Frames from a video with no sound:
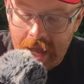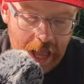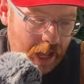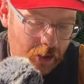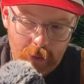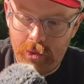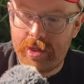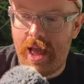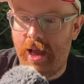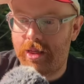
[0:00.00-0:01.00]
And Lugh
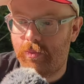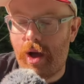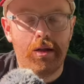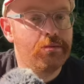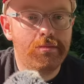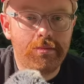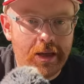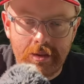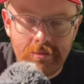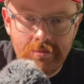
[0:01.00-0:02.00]
says, Well,
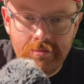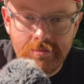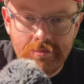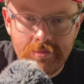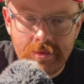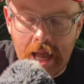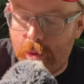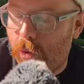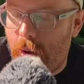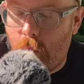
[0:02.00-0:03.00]
listen, I'm a
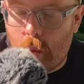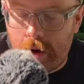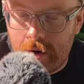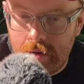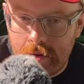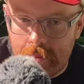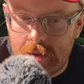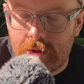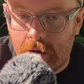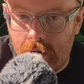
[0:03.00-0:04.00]
great warrior. I'm the
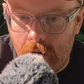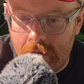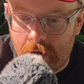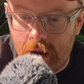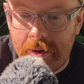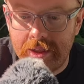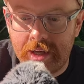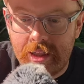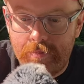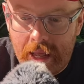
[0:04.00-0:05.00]
sun god. I've got a magic
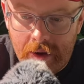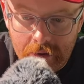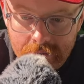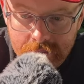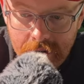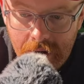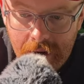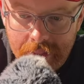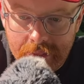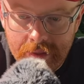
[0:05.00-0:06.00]
spear, all right?